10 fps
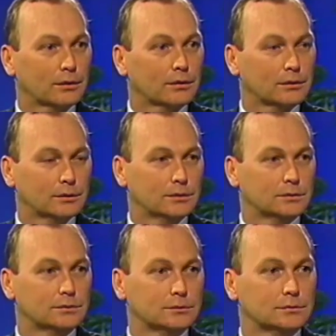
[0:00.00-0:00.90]
Yeah,
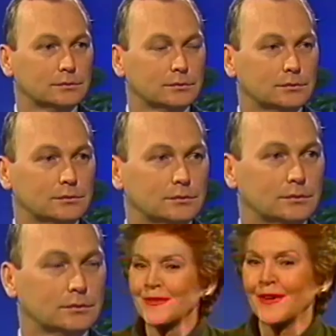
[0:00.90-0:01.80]

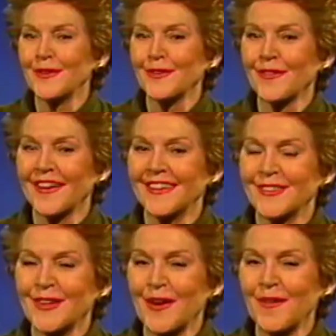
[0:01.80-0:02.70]
it's a wonderful thing to
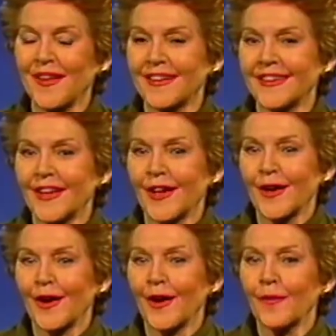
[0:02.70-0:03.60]
know that
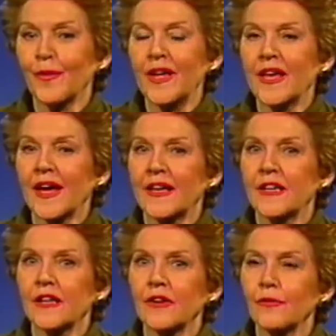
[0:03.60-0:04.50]
we
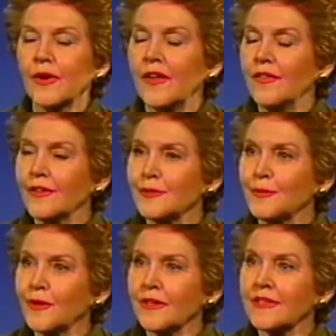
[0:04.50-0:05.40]
can read those
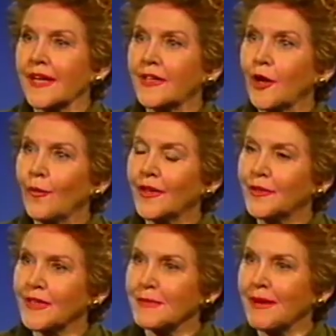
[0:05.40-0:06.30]
books and know what to
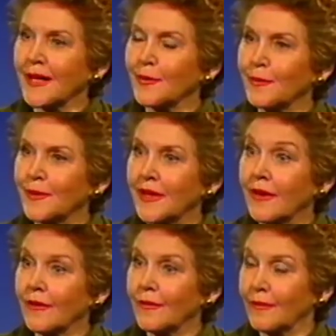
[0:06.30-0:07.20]
expect when we
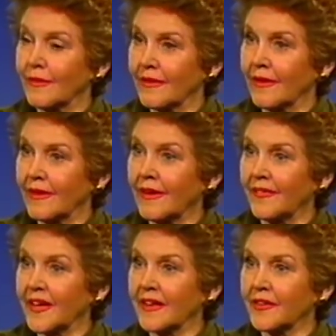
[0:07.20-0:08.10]
go on
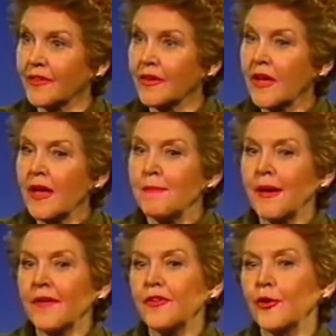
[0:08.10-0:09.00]
the inner.
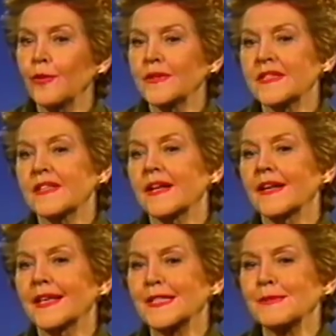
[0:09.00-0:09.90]
Matthew was
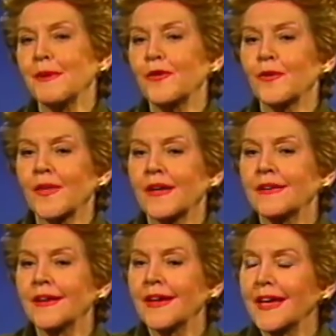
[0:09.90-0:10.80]
telling his mother that
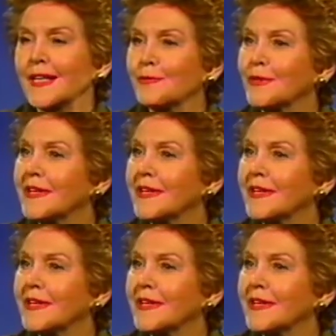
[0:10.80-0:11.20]
it was